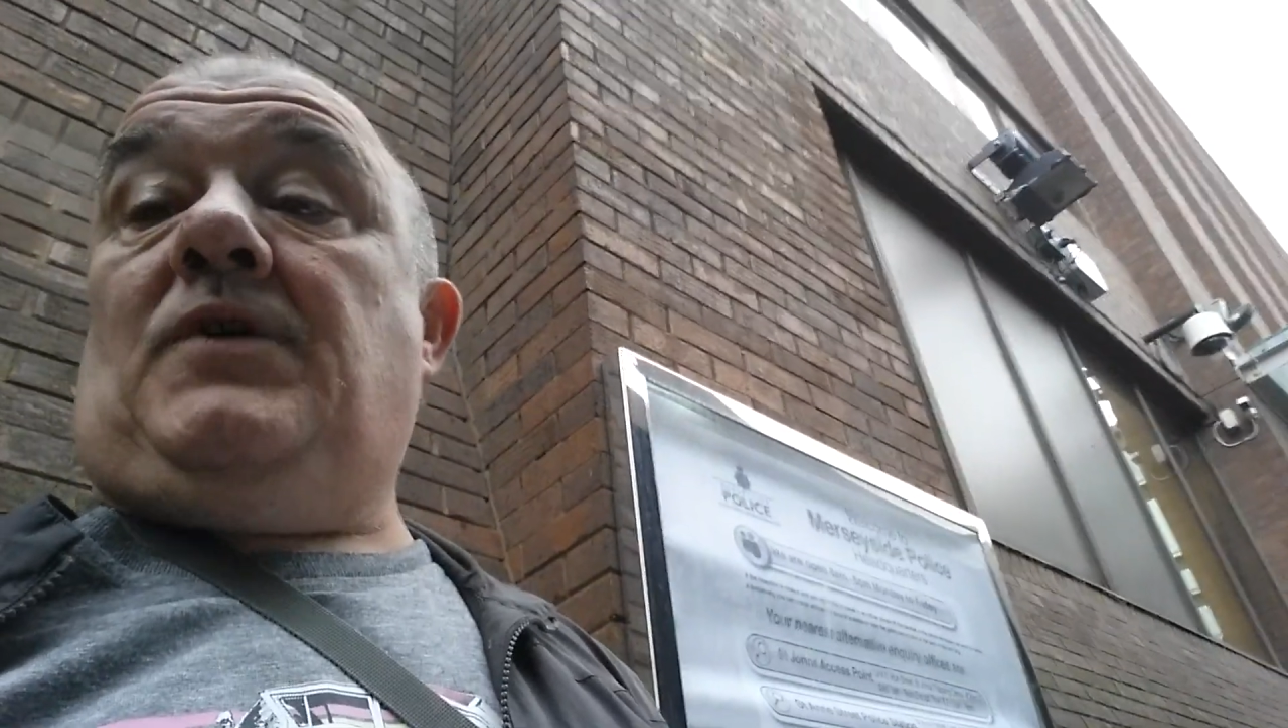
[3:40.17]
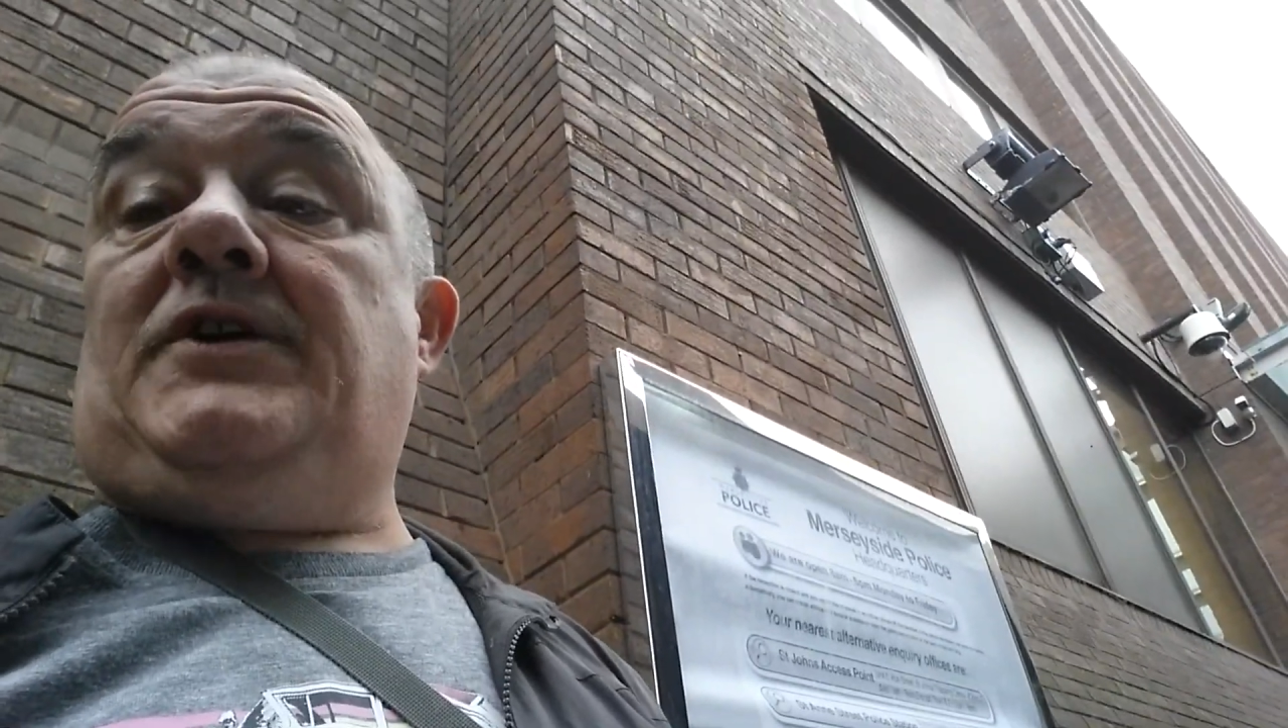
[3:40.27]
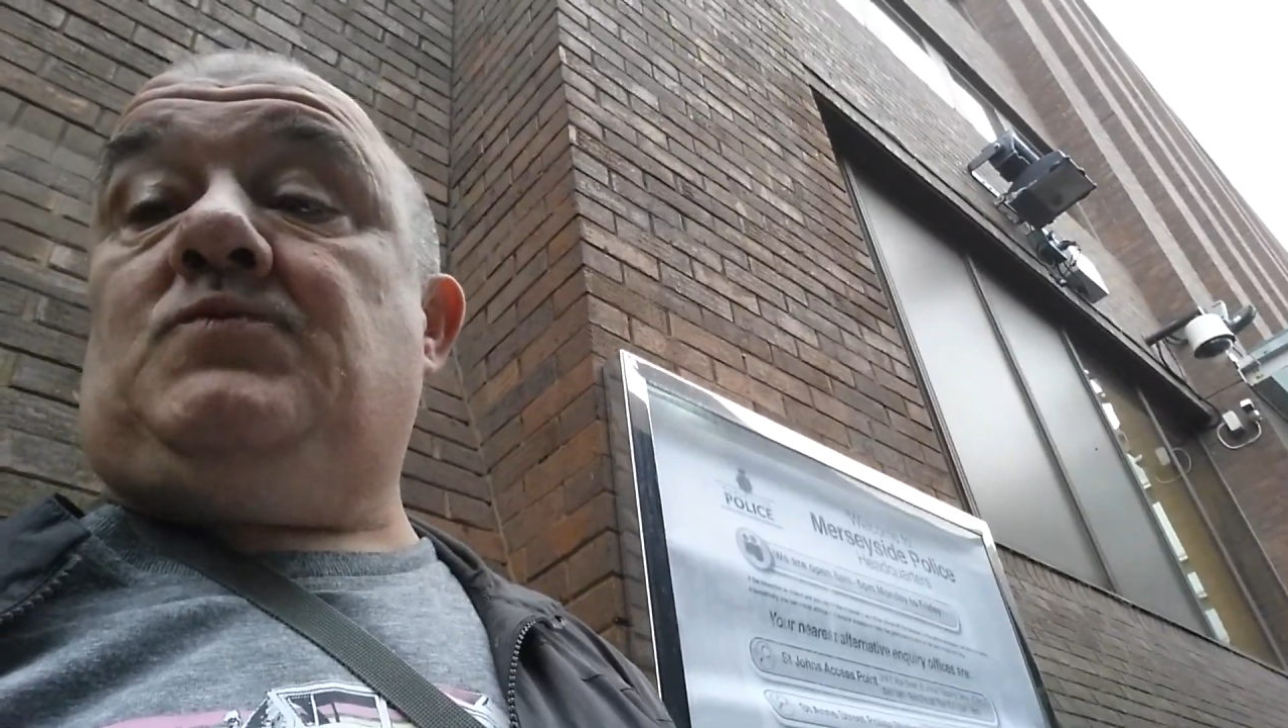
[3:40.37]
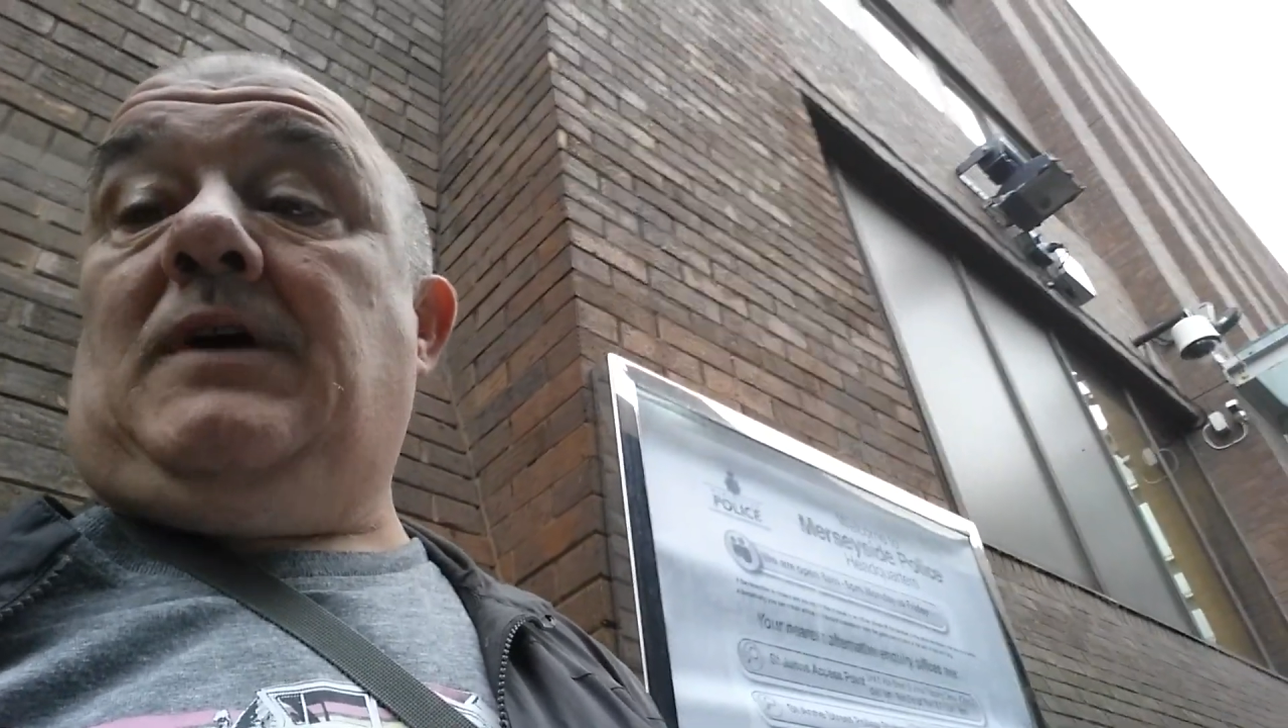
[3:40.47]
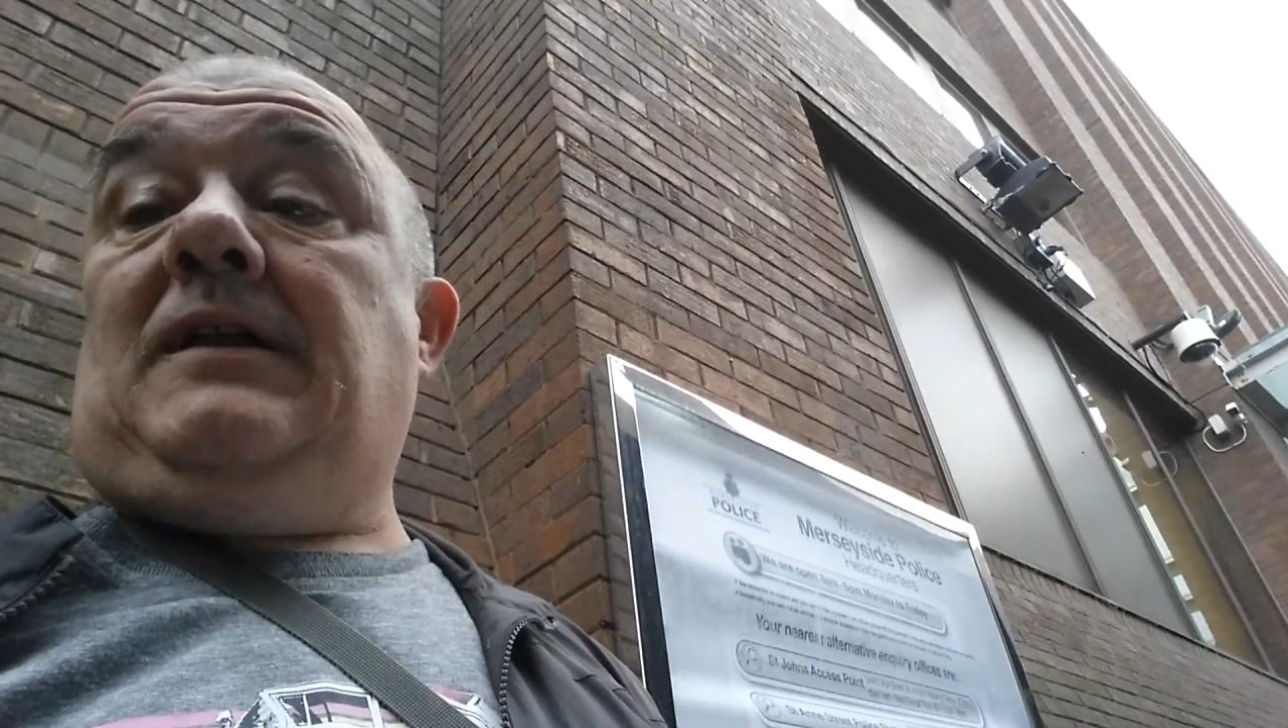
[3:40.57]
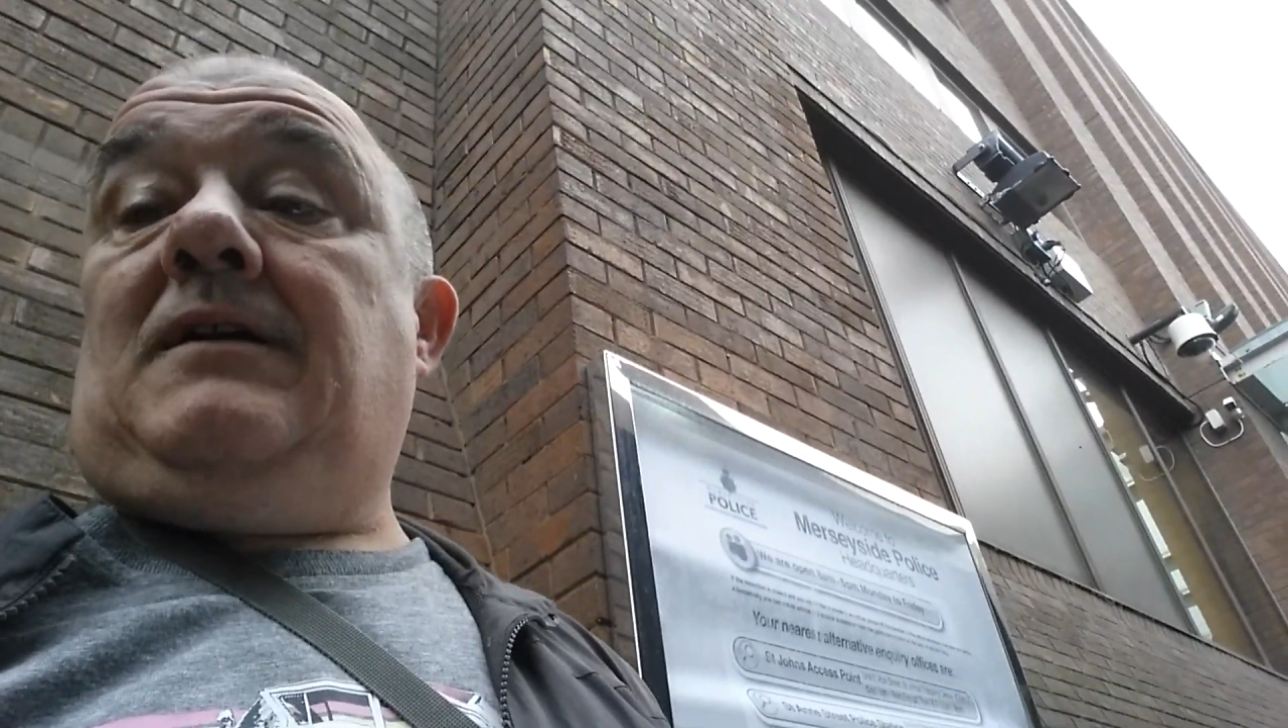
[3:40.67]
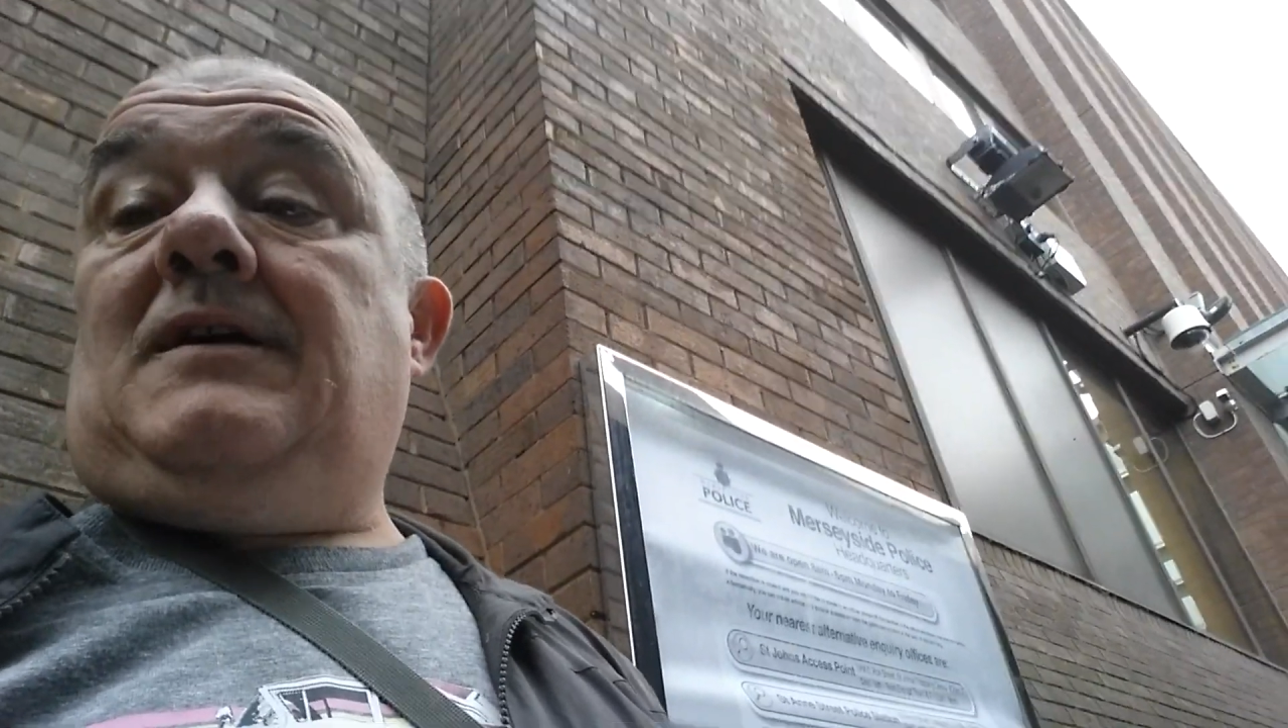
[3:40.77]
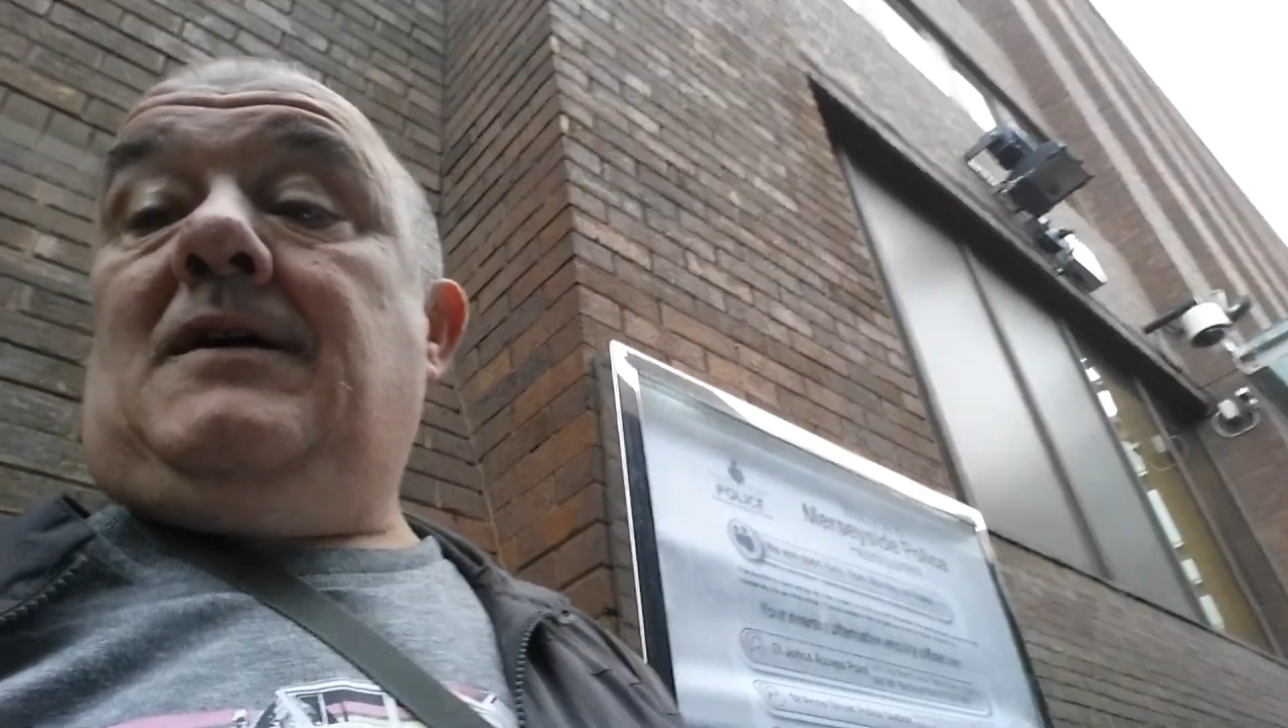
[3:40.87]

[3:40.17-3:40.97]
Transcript: one as well.